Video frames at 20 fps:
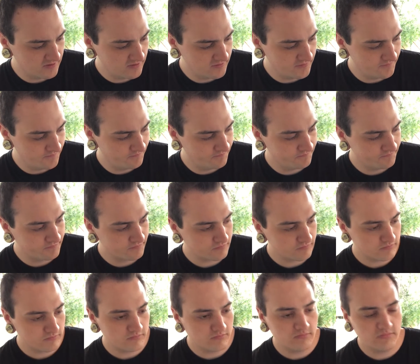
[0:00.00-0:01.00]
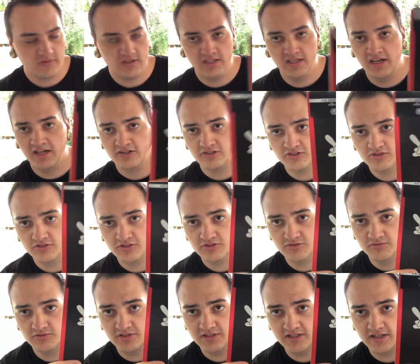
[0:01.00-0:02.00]
It actually
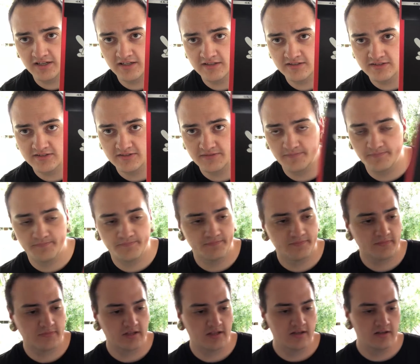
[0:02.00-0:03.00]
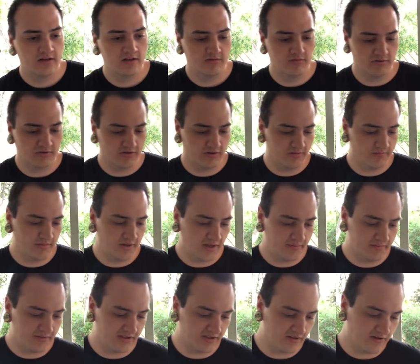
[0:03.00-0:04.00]
looks really nice. We'll go ahead and
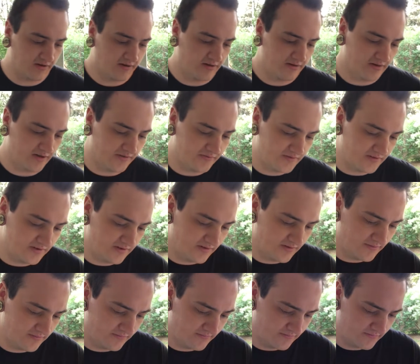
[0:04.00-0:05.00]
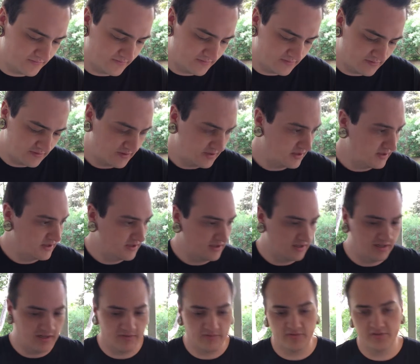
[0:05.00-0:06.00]
pop the card off here.
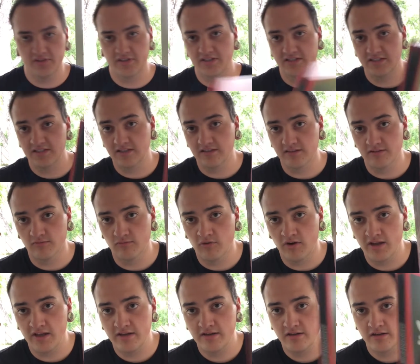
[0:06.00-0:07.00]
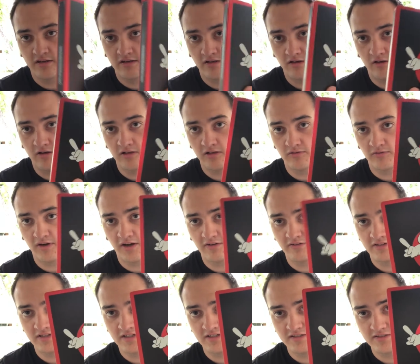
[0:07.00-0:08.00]
And I really dig the red all
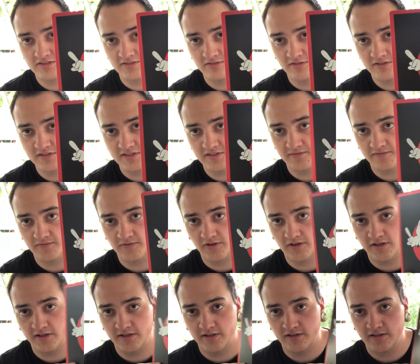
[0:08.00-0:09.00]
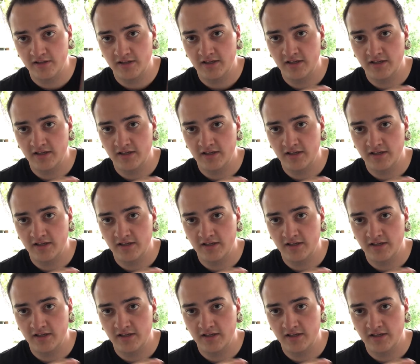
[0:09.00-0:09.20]
around it. So there's the front.